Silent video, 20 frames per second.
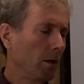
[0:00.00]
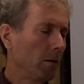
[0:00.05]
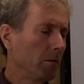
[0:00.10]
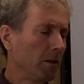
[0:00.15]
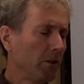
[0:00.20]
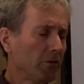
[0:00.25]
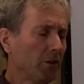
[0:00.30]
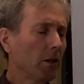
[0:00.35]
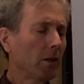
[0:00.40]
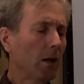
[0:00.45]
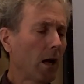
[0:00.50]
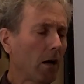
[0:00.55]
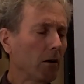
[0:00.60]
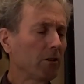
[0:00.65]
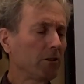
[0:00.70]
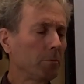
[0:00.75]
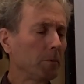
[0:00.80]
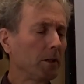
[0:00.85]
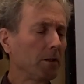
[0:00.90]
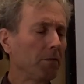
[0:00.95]
This
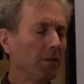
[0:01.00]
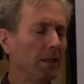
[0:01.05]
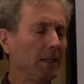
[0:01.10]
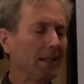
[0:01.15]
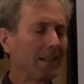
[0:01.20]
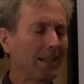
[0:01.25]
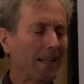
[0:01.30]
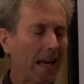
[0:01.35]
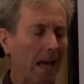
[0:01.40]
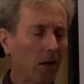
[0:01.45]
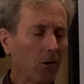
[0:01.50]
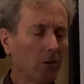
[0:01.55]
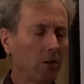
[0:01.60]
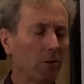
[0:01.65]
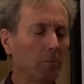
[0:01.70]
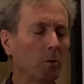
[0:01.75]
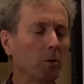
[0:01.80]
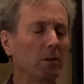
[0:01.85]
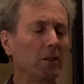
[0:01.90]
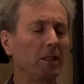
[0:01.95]
acknowledgement of the
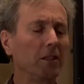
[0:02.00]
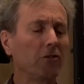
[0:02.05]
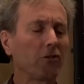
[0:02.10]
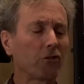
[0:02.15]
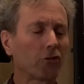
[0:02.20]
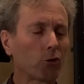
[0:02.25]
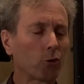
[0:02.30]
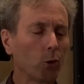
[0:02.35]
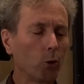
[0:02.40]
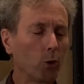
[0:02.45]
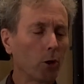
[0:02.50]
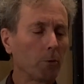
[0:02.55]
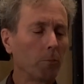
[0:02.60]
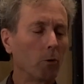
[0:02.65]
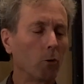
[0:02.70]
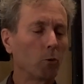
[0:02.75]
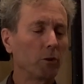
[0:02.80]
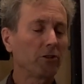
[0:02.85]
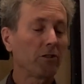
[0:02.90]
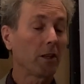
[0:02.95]
incalculable and inscrutable
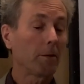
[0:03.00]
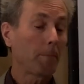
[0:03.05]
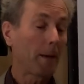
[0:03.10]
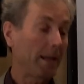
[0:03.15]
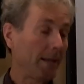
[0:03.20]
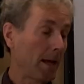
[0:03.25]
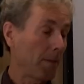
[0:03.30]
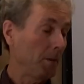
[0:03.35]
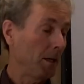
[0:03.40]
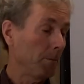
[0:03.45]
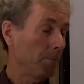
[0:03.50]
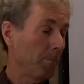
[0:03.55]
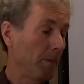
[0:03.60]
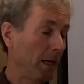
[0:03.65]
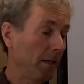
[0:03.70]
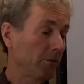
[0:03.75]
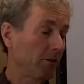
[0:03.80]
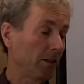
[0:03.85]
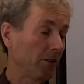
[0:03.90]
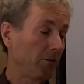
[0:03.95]
which the pandemic
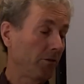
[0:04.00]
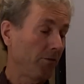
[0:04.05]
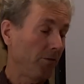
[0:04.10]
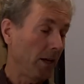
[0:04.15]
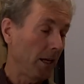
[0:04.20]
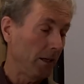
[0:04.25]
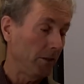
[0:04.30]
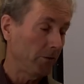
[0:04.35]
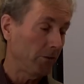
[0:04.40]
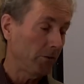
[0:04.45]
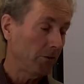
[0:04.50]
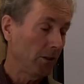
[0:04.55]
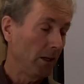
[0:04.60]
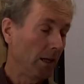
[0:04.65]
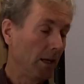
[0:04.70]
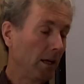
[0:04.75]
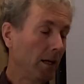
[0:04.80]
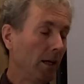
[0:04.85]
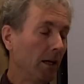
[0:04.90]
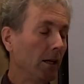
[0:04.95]
makes us face,
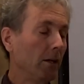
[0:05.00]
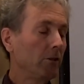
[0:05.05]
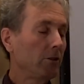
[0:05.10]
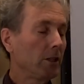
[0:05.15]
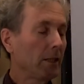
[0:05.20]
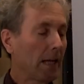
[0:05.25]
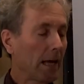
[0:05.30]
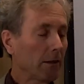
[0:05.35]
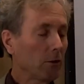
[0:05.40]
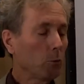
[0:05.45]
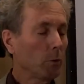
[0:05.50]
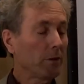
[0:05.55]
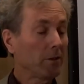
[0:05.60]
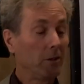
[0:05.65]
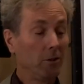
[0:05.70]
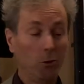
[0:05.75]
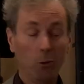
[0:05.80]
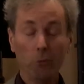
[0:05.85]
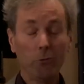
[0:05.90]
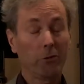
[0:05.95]
together with the
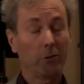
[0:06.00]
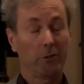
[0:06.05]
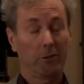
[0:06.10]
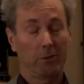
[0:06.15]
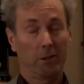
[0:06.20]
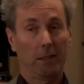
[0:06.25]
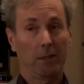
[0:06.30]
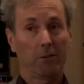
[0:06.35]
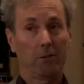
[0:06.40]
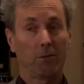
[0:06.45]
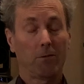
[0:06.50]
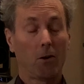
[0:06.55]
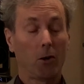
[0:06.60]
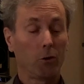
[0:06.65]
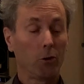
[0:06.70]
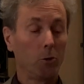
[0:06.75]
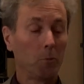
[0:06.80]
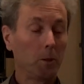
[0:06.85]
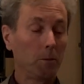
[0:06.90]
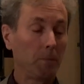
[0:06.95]
uselessness of all
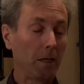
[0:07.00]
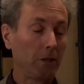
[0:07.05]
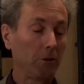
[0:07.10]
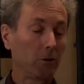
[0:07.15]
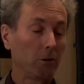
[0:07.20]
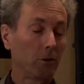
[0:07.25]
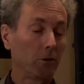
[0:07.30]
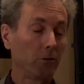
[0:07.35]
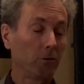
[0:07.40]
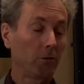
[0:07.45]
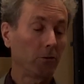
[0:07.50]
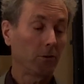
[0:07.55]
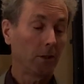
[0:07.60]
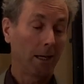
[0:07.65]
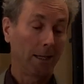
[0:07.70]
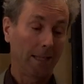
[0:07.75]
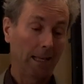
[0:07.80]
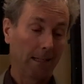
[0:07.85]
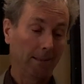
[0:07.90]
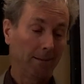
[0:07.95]
human measures
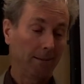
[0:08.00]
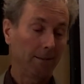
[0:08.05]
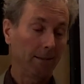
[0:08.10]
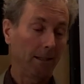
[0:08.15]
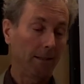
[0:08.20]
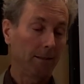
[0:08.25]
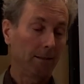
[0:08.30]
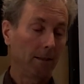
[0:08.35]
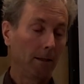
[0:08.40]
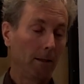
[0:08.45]
against it,